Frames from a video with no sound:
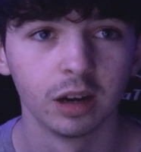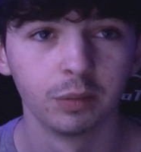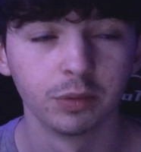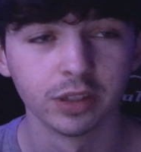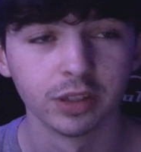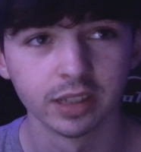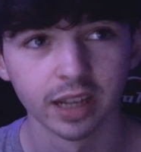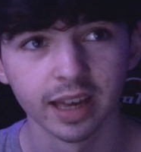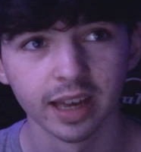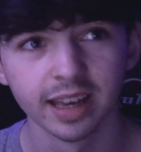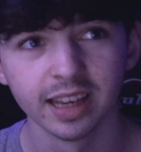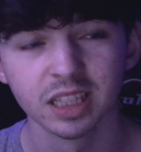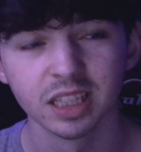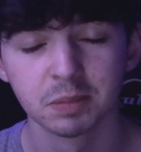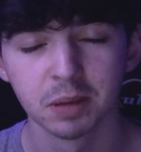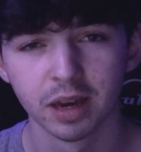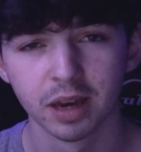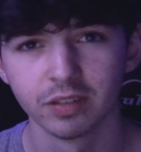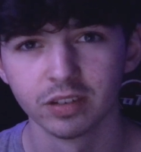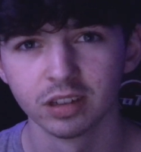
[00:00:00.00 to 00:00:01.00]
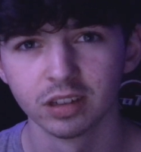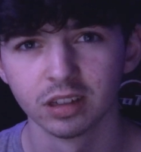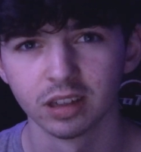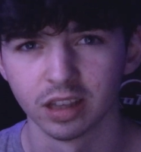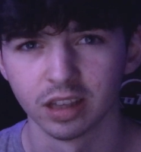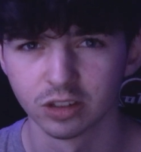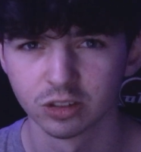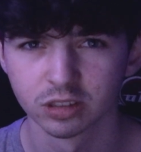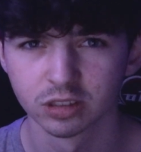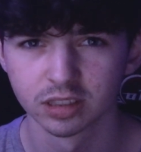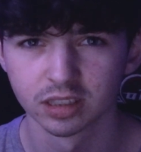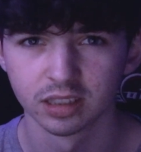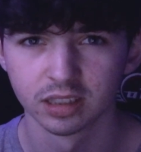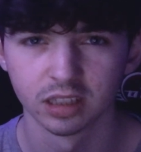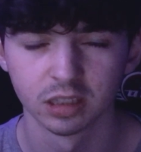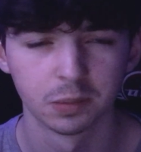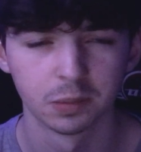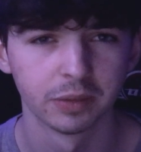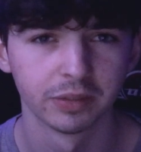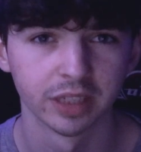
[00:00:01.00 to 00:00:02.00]
Today is a bit of a
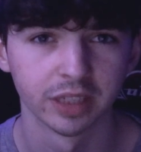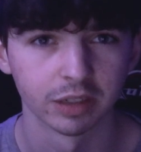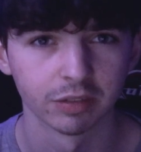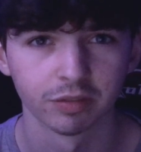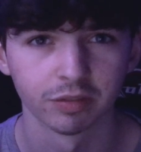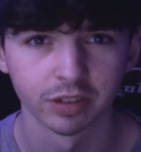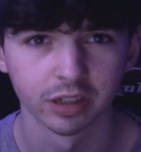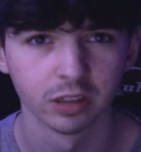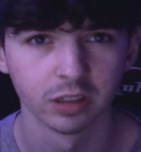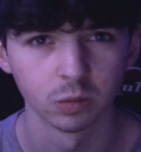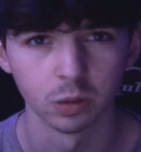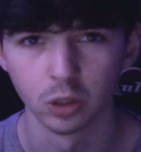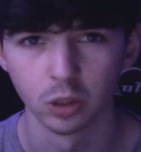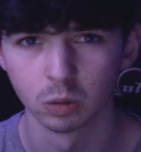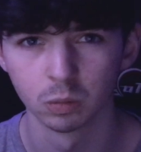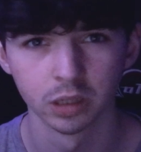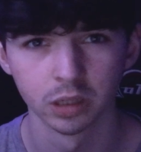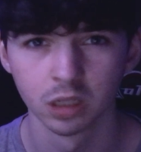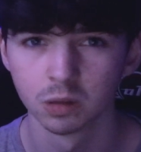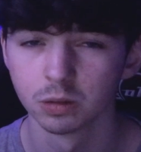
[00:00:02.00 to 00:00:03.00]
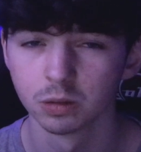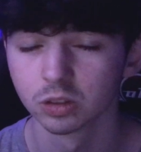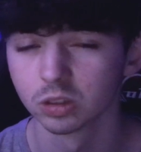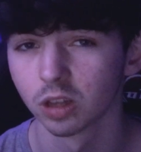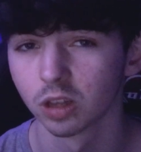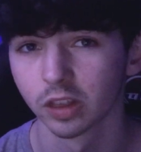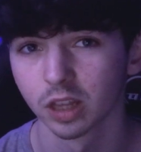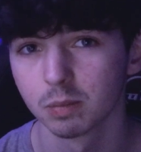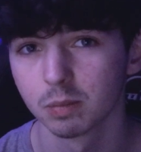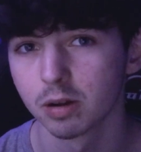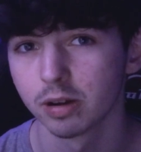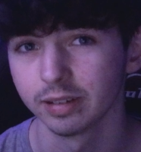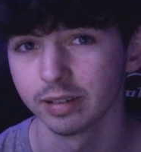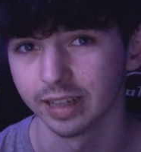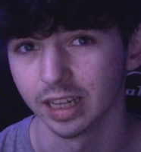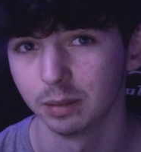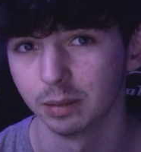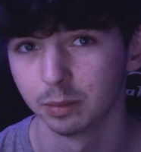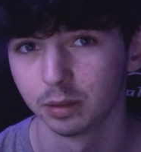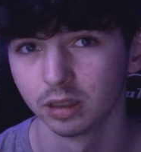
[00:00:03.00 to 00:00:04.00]
different video to what I normally do. It's nothing about
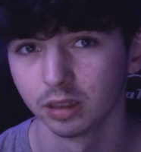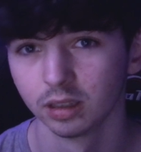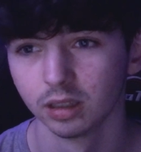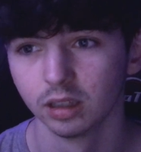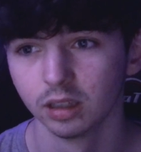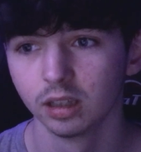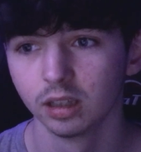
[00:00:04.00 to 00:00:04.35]
gaming.